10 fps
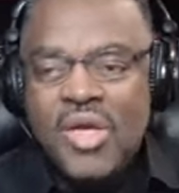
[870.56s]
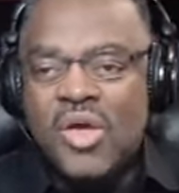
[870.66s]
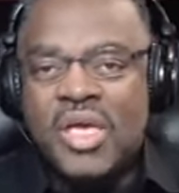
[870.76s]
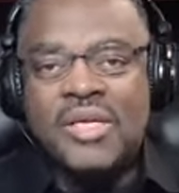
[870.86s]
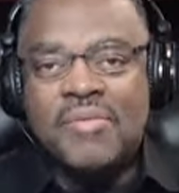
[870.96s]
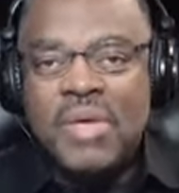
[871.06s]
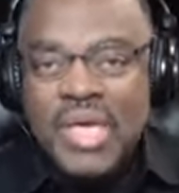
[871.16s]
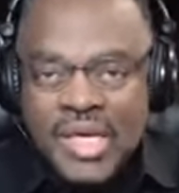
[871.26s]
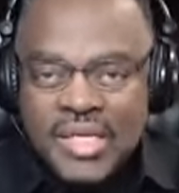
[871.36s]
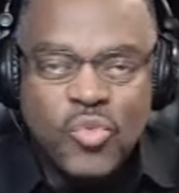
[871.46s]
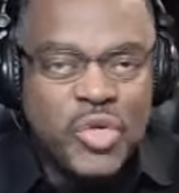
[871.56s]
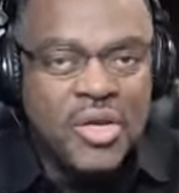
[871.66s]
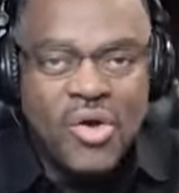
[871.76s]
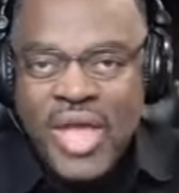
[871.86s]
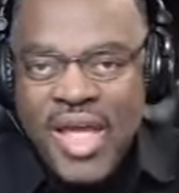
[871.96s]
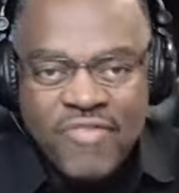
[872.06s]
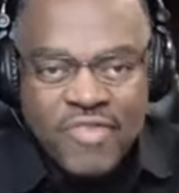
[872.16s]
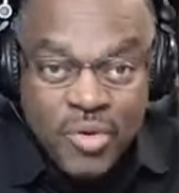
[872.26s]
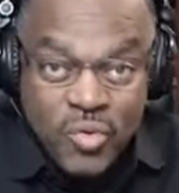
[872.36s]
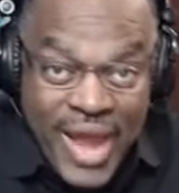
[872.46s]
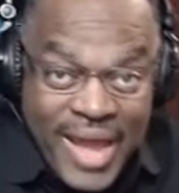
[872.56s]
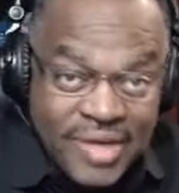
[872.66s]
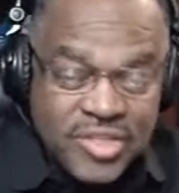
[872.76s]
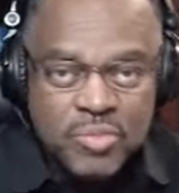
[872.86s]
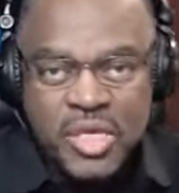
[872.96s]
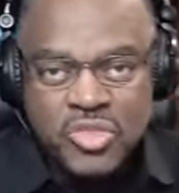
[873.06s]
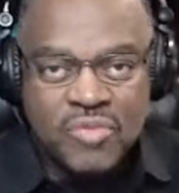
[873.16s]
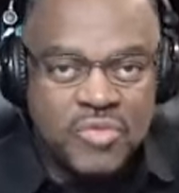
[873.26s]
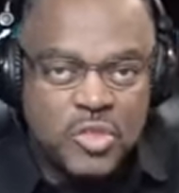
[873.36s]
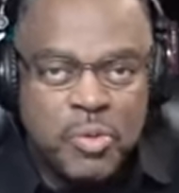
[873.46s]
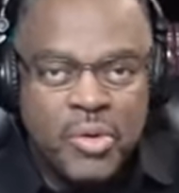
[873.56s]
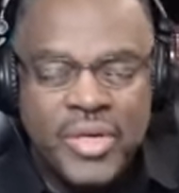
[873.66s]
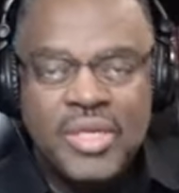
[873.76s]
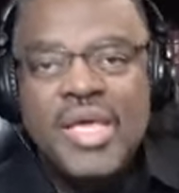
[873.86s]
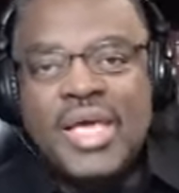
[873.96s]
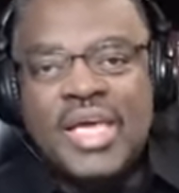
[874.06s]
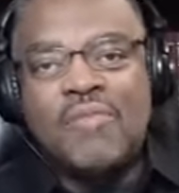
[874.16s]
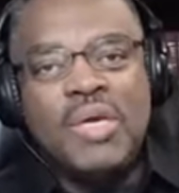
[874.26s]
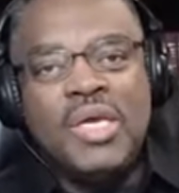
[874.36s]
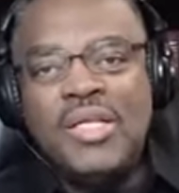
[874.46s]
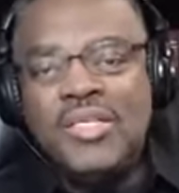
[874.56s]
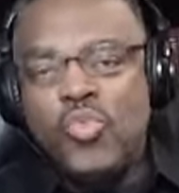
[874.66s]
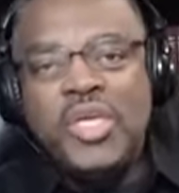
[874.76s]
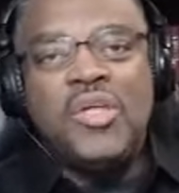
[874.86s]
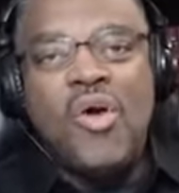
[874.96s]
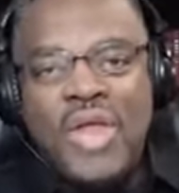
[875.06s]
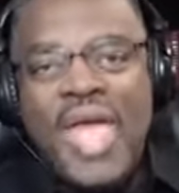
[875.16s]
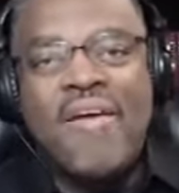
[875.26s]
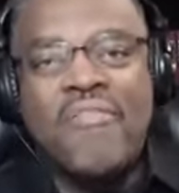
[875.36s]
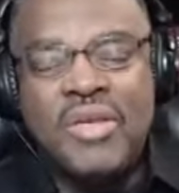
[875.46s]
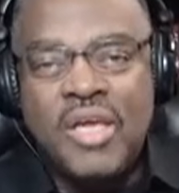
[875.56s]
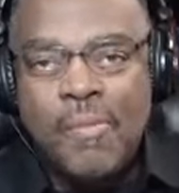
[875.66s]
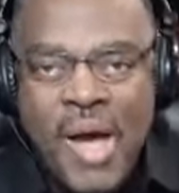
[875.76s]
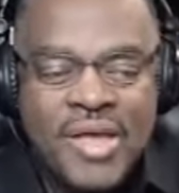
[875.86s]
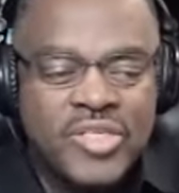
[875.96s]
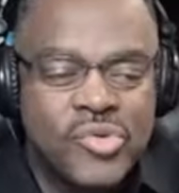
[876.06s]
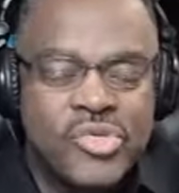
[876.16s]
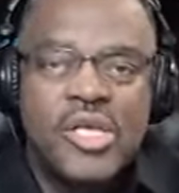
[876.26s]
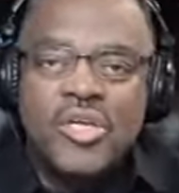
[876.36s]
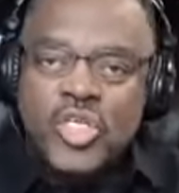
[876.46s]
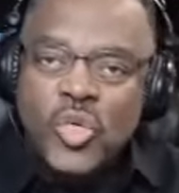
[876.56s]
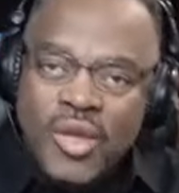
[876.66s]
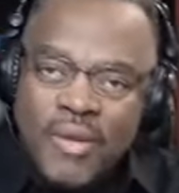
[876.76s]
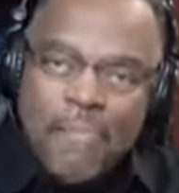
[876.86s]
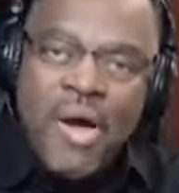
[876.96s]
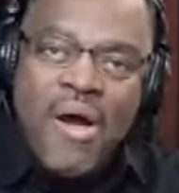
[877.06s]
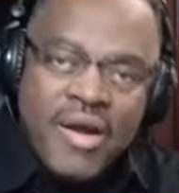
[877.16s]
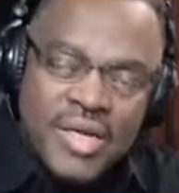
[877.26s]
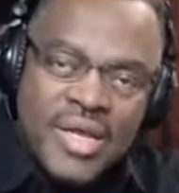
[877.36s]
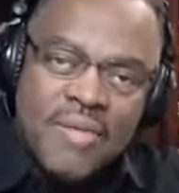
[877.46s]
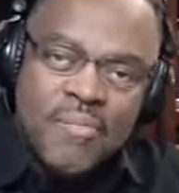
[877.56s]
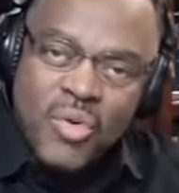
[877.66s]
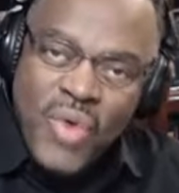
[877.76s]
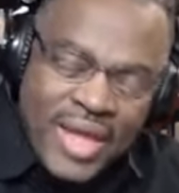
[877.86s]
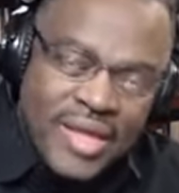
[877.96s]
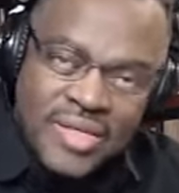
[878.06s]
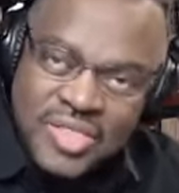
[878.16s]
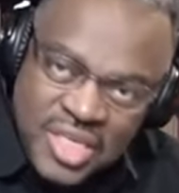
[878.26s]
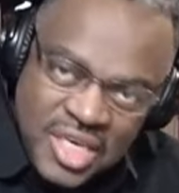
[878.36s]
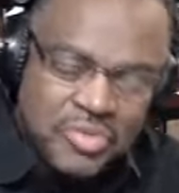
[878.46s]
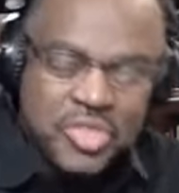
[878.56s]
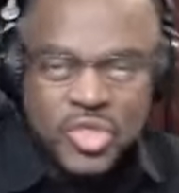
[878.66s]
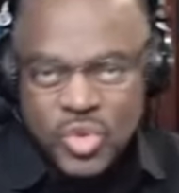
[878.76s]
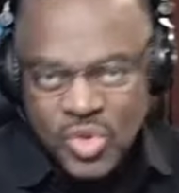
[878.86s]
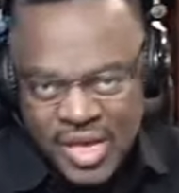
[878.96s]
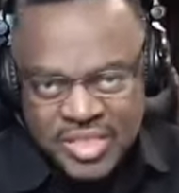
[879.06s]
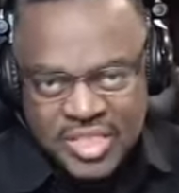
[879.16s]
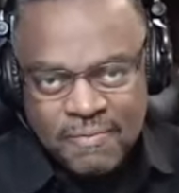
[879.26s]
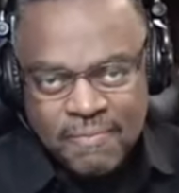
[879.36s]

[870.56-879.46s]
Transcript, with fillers: It means we don't have the miraculous measure of the Spirit. It means we don't have any apostles to impart miraculous gifts to us.